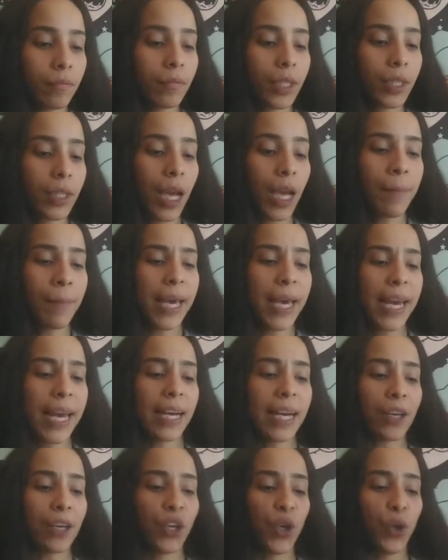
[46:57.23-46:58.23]
I'm getting
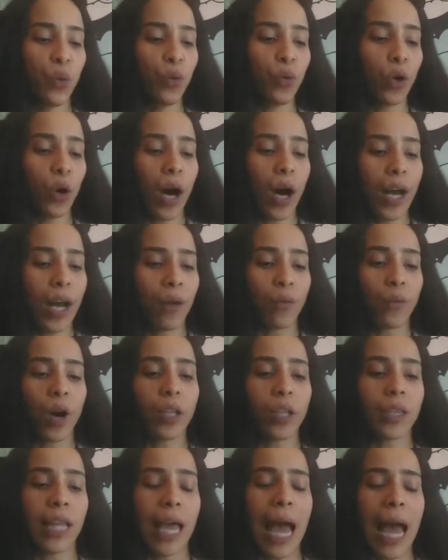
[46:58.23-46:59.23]
like you know how to
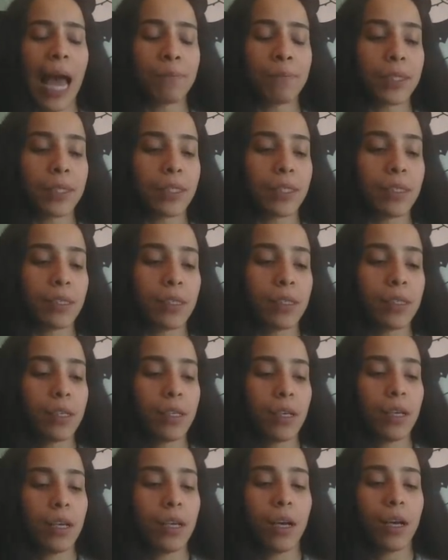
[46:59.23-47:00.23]
run laps
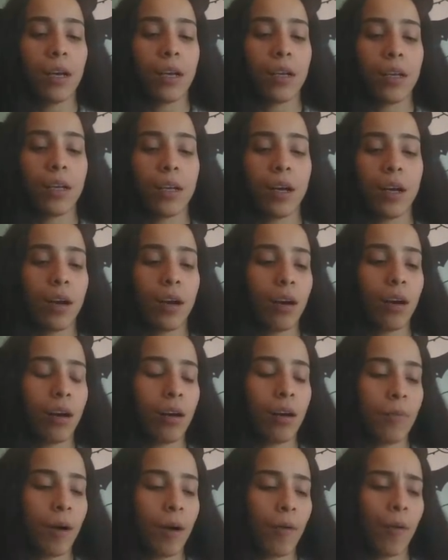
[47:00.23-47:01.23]

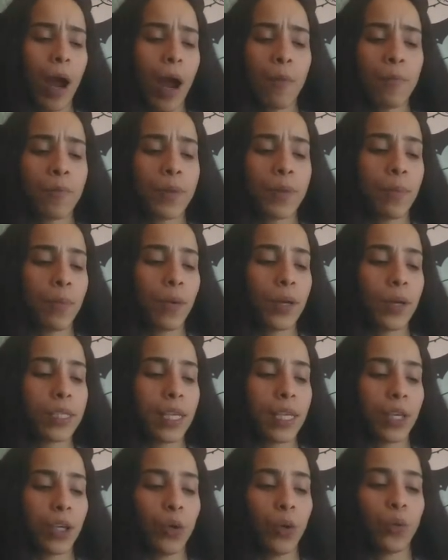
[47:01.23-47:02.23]
around people. It's
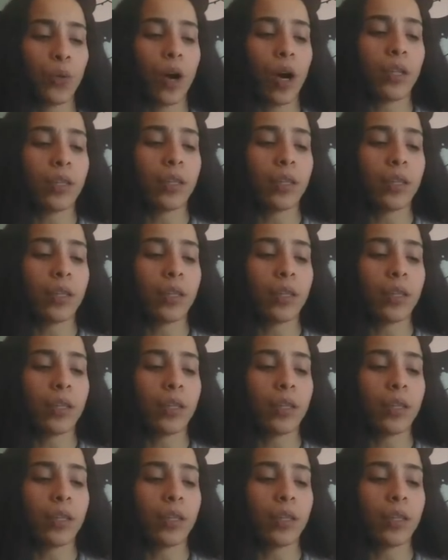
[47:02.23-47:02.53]
like you run